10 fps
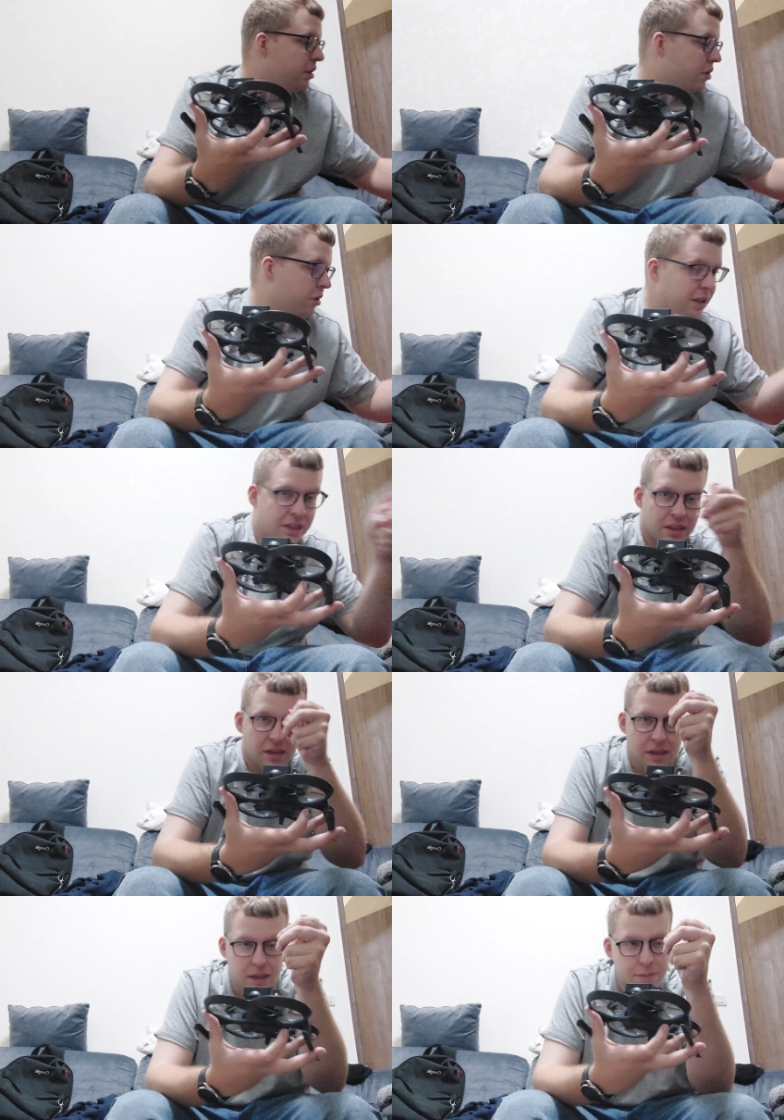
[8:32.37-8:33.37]
so
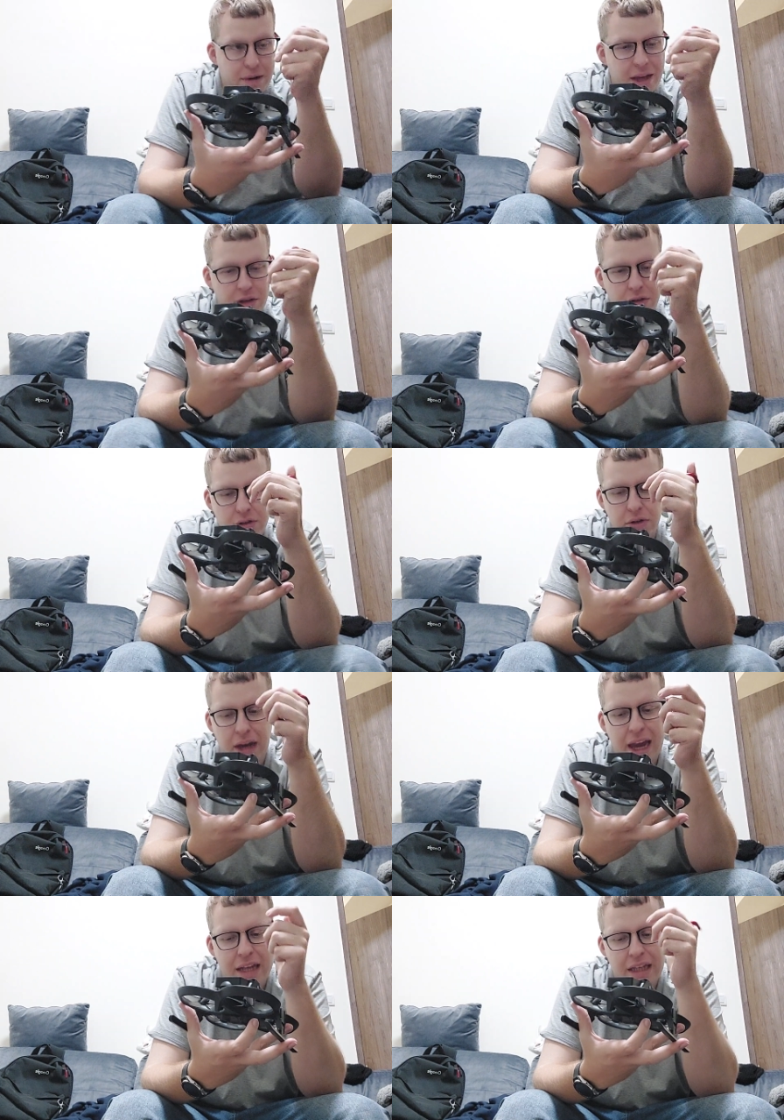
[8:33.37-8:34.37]
this is metal, so
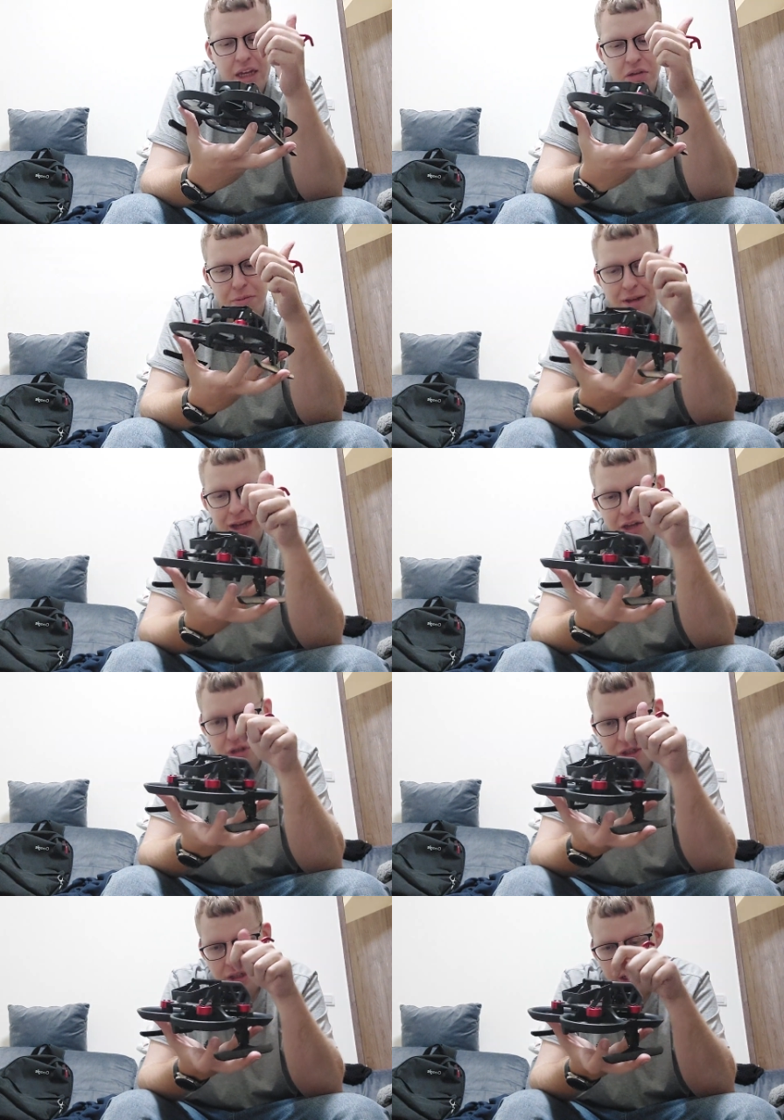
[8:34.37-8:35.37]
it adds extra
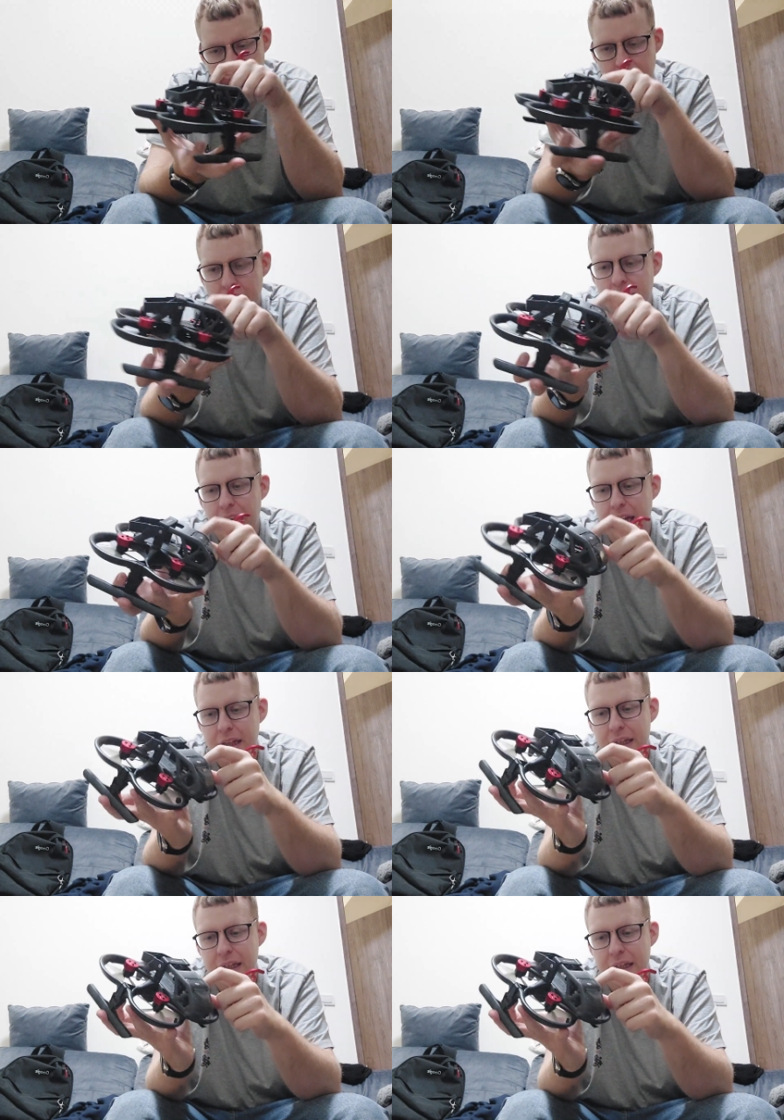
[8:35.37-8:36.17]
protection. And